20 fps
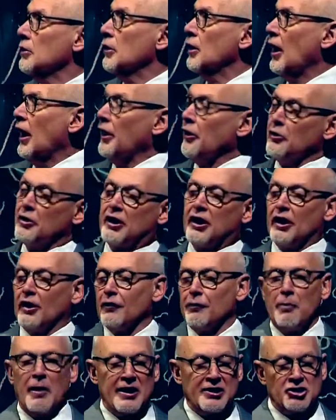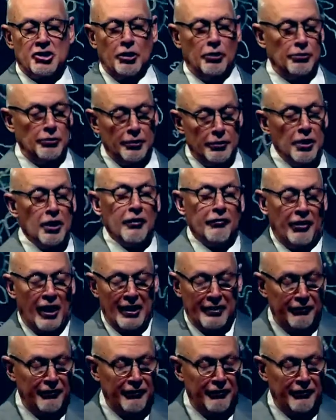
I don't care if my children find